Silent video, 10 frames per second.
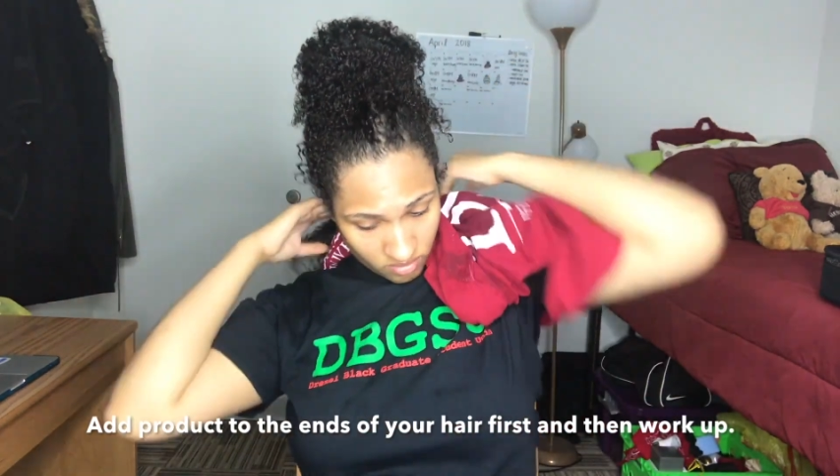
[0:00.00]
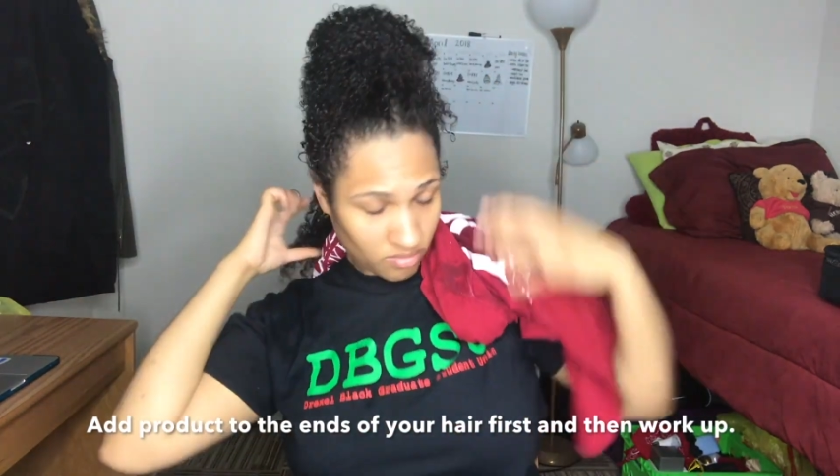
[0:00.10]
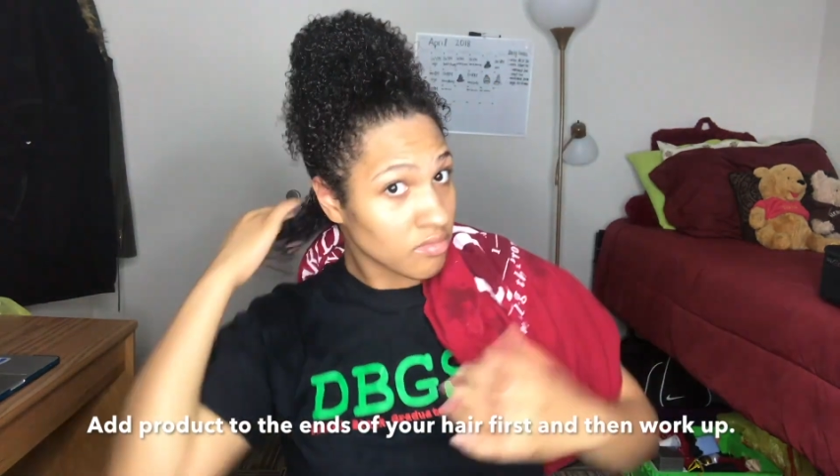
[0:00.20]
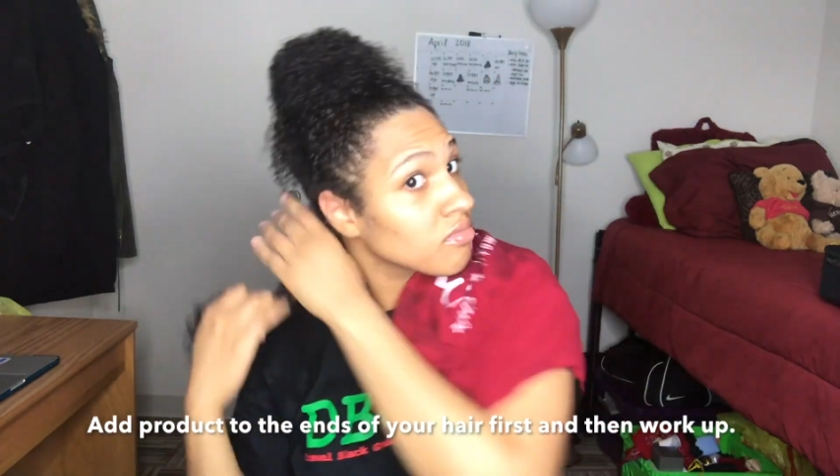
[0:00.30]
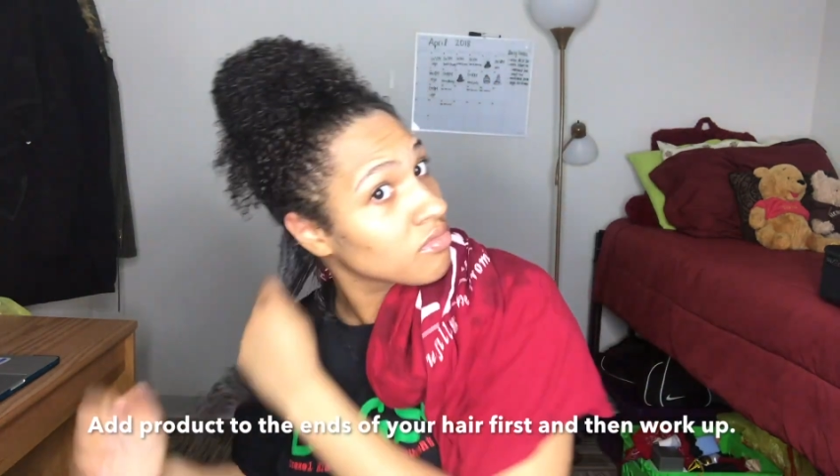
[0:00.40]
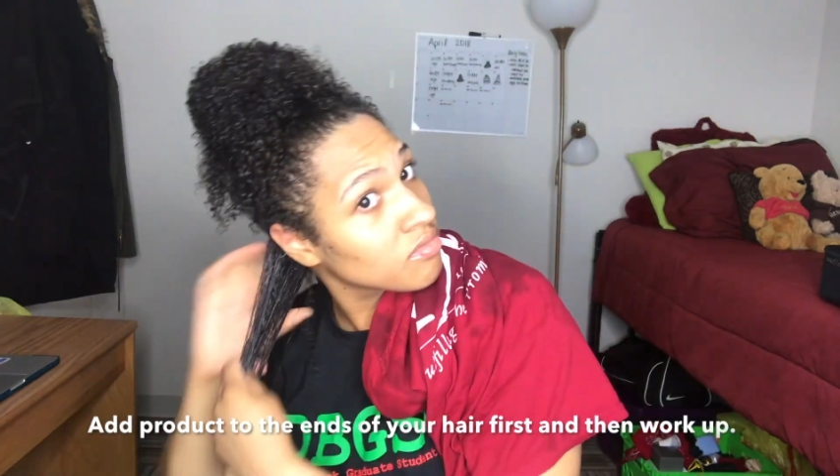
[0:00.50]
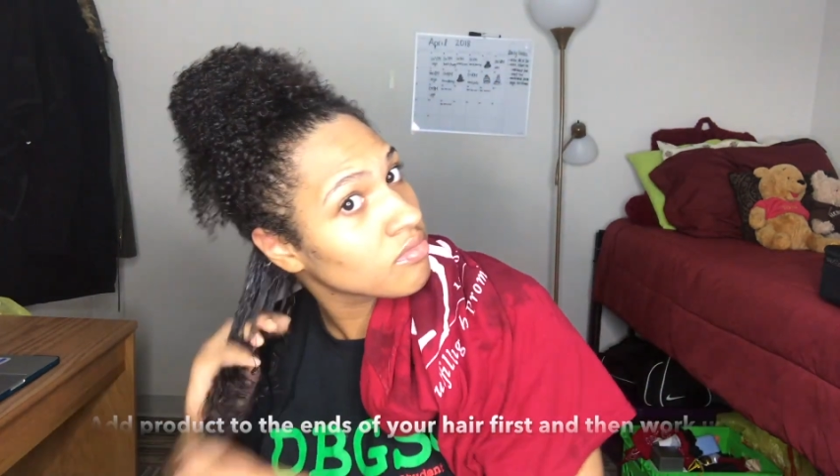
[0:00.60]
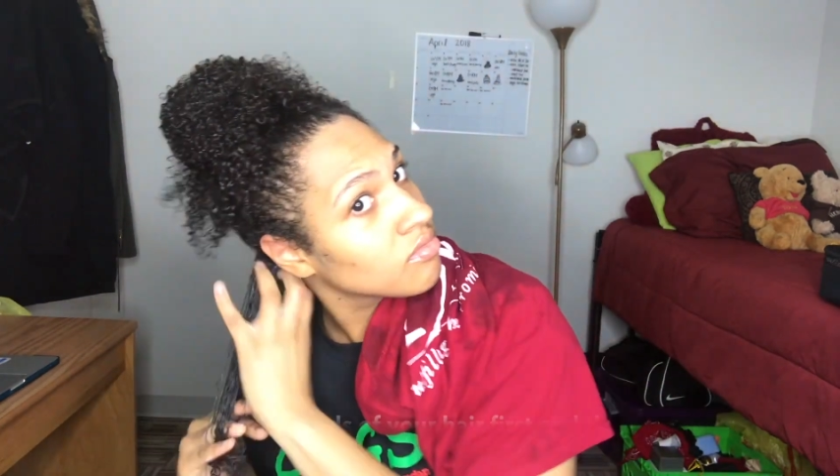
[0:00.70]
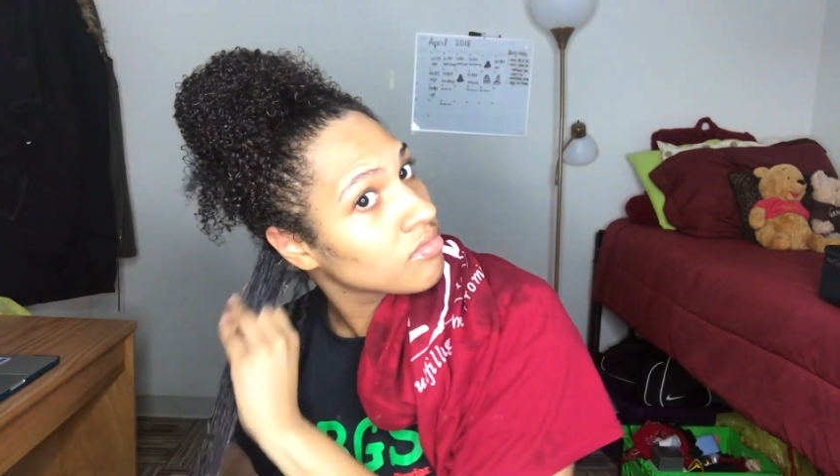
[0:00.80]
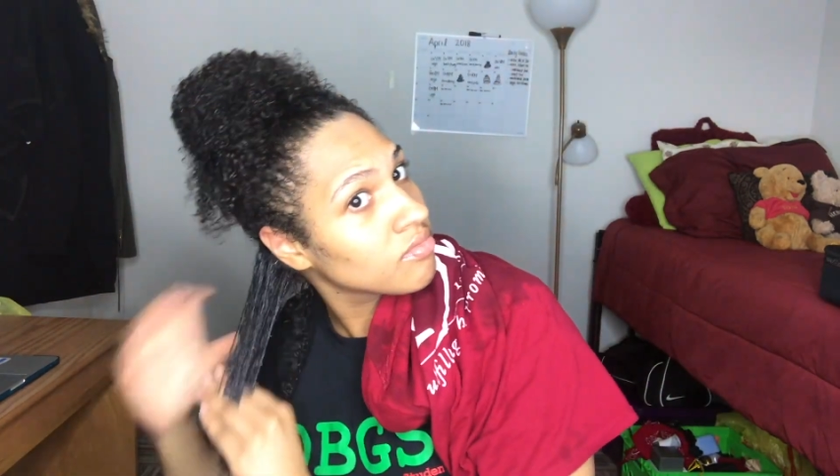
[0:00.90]
Once
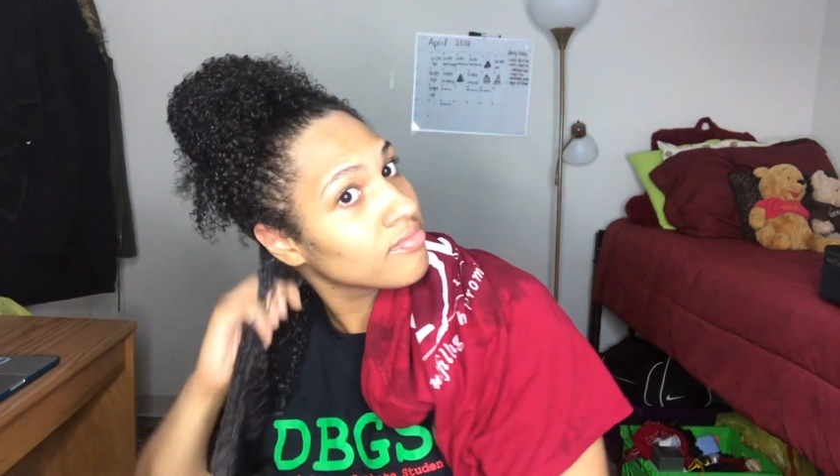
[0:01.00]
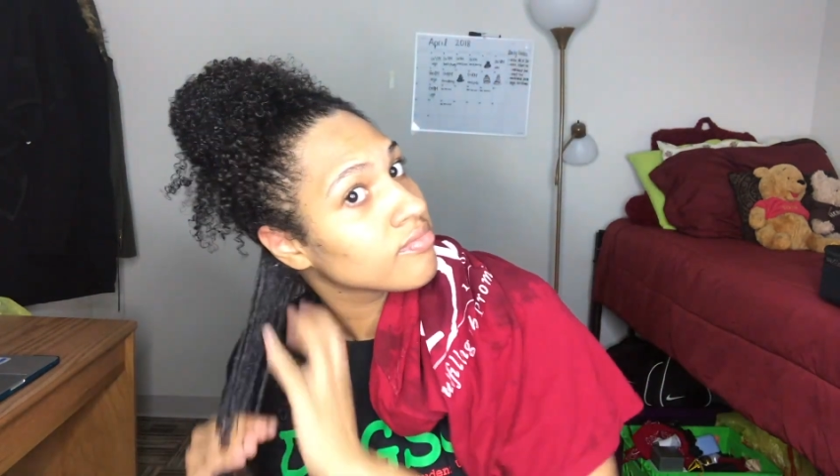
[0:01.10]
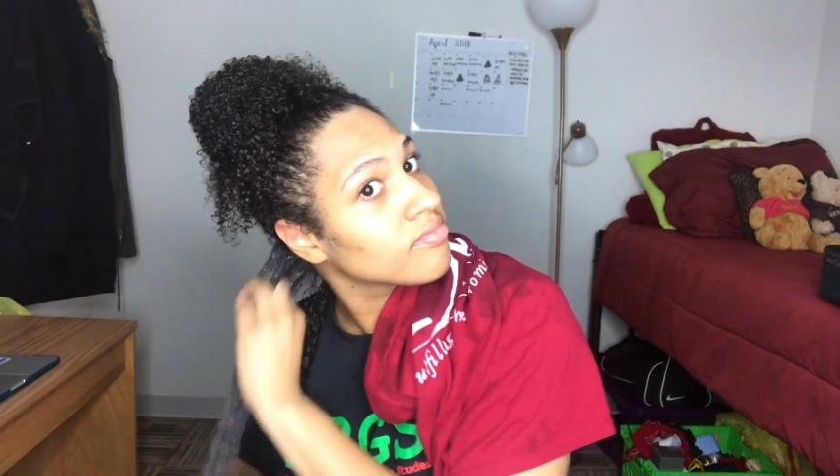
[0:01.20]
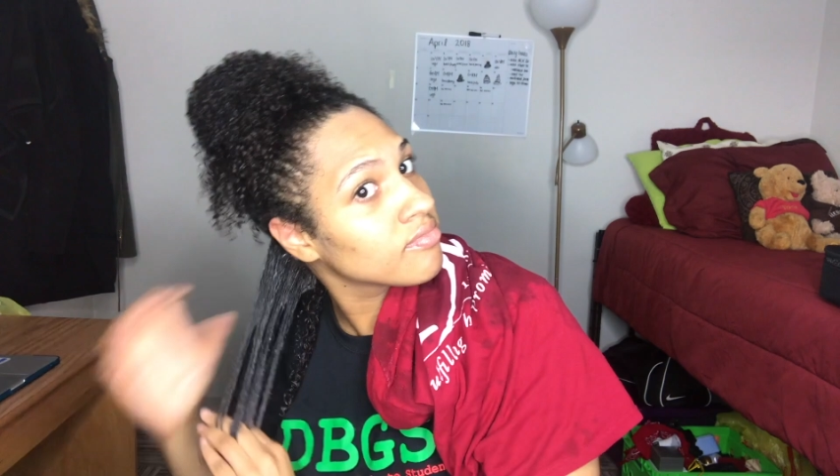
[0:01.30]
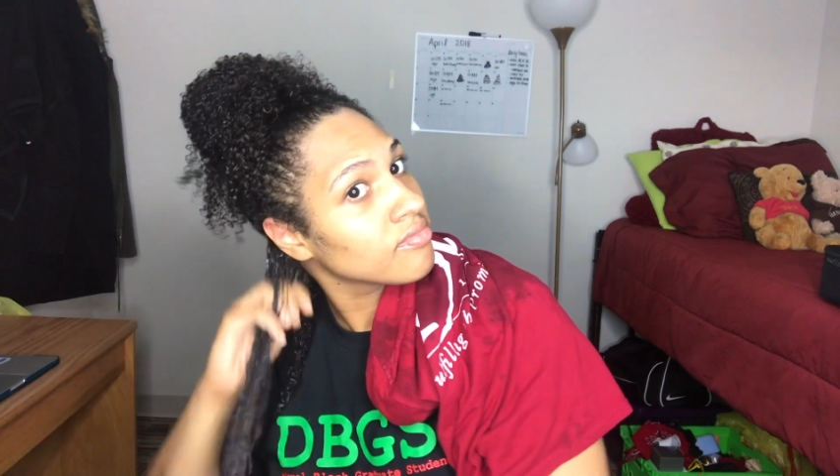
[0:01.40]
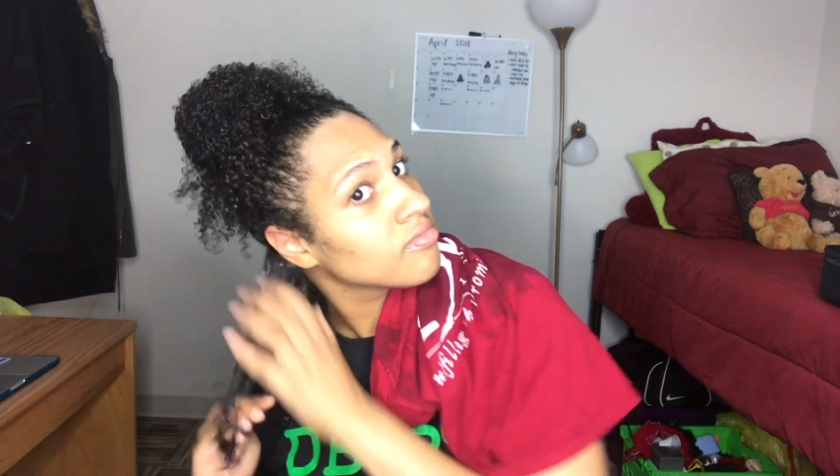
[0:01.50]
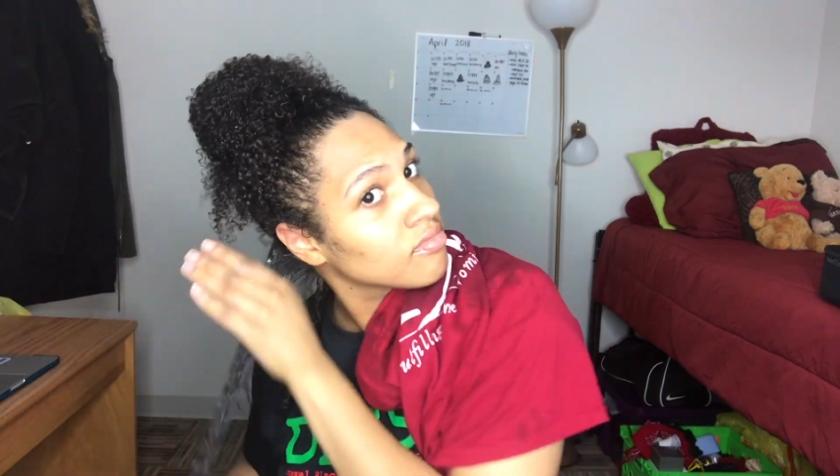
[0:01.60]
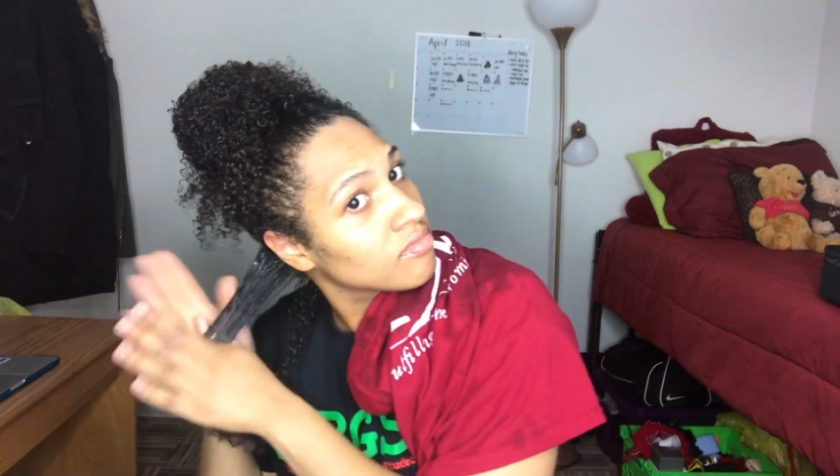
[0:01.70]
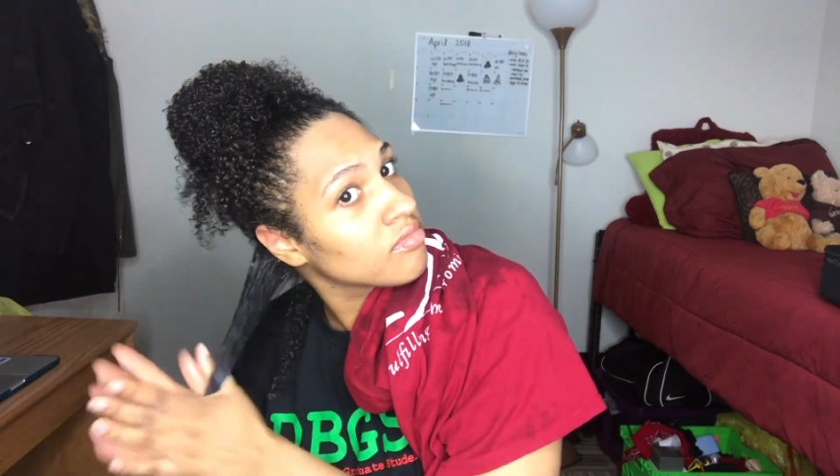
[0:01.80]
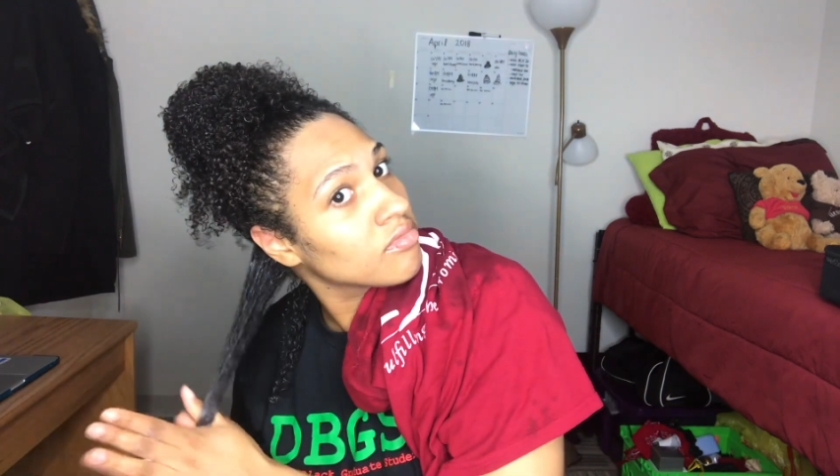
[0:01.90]
you've worked in the curl
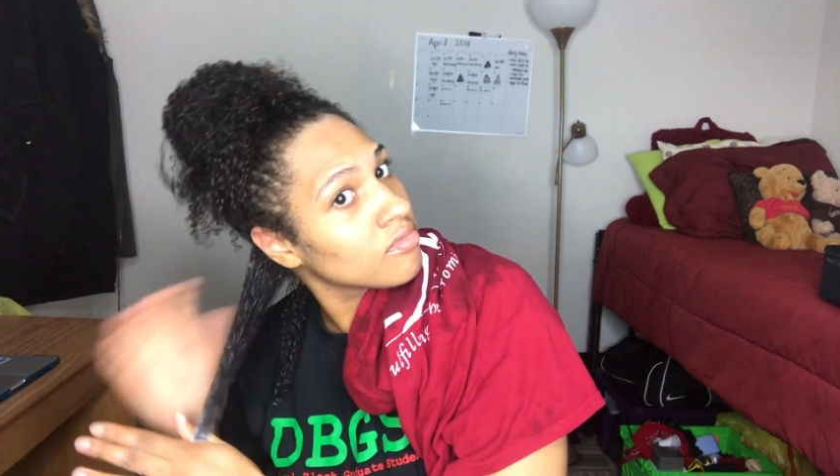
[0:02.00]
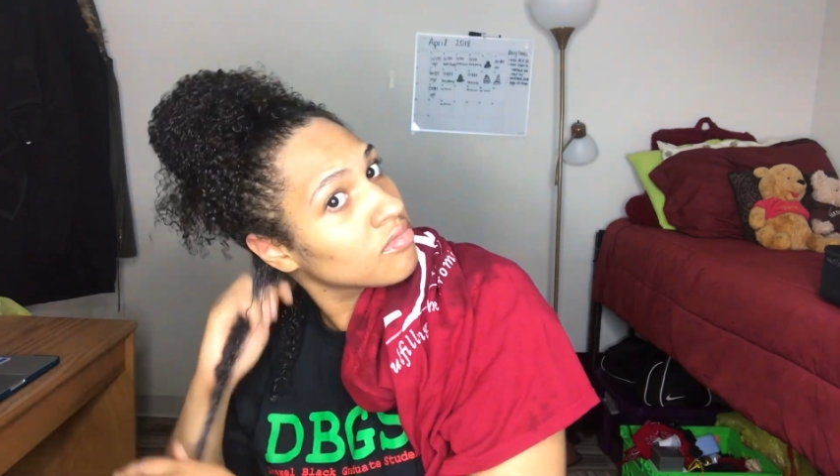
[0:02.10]
enhancing